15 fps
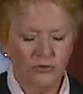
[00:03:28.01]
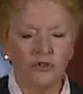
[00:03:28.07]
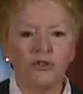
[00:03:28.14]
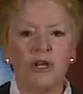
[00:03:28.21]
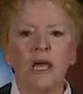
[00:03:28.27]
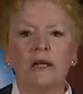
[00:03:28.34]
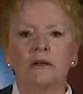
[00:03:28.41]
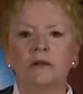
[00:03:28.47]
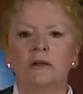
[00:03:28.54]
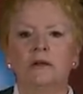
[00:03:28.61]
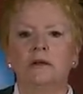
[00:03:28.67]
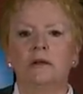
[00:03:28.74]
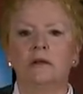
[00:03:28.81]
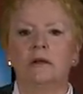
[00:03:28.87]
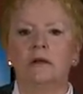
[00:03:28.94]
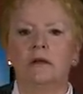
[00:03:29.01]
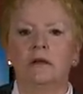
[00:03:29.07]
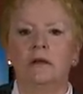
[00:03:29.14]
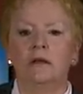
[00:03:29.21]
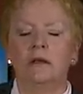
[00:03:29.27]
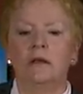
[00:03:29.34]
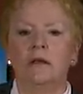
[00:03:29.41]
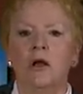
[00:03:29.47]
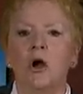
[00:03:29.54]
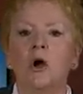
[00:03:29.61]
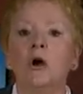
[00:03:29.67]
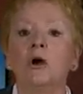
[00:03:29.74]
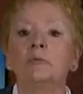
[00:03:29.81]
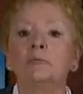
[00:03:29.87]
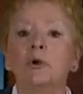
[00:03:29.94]
Check.
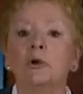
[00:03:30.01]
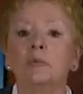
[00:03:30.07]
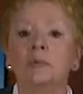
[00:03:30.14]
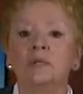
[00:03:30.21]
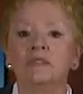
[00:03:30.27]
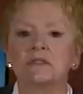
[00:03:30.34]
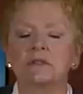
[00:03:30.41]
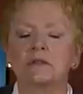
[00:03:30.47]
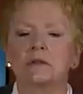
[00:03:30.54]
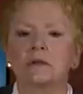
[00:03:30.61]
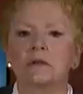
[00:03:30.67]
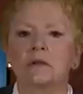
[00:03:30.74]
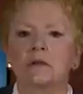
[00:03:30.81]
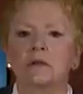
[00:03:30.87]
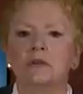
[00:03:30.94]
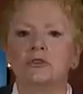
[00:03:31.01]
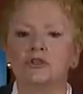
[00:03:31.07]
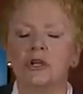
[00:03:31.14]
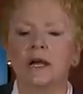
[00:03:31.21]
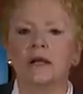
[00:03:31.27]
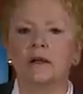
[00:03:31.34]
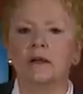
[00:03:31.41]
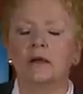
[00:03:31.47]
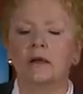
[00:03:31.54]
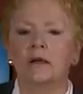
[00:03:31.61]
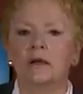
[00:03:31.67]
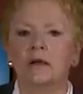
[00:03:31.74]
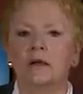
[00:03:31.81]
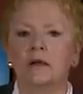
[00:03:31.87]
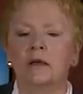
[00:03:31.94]
On purpose. Check.
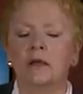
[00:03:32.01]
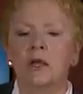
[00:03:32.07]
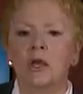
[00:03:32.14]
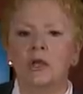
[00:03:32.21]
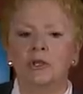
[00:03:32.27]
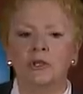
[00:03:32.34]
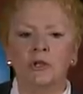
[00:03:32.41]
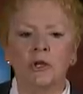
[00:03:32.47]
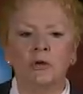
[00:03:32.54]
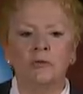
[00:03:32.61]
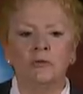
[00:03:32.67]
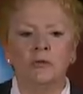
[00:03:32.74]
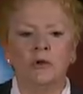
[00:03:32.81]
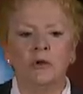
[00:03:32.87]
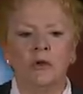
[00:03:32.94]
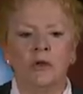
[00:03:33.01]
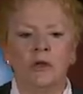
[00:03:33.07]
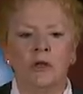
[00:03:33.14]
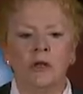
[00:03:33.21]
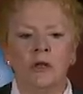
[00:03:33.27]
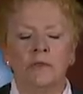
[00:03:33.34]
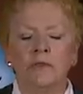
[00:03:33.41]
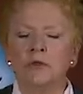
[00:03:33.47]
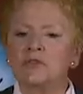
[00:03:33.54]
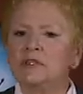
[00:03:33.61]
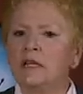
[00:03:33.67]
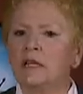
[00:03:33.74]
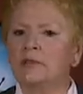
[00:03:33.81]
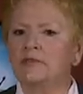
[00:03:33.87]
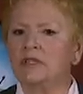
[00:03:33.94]
You know, there's
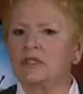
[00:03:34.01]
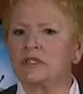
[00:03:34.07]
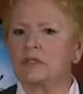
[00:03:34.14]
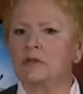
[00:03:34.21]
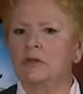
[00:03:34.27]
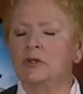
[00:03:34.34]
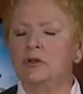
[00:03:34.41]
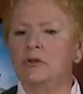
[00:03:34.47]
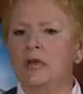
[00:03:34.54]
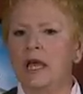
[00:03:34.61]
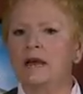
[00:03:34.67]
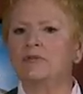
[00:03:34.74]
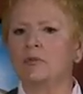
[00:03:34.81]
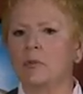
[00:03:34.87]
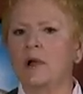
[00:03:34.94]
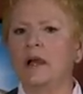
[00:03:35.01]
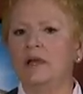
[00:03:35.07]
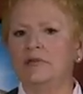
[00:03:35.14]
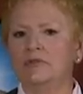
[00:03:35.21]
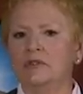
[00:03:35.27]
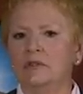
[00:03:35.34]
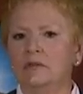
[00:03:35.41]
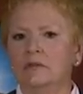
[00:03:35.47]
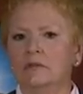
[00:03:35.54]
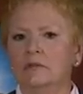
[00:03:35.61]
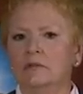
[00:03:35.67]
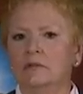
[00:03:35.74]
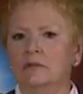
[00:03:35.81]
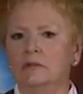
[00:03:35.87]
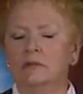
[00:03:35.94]
none of us who have arrived.
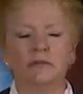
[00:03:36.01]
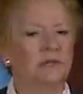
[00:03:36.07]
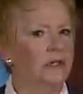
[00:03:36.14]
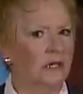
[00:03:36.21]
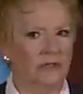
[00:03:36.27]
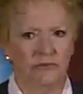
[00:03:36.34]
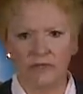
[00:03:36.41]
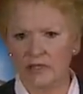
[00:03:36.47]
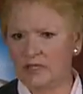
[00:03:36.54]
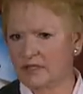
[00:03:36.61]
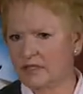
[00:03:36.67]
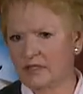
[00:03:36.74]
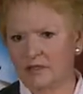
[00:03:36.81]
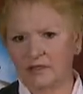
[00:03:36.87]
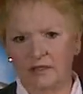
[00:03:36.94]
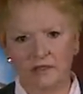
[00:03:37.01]
None of us.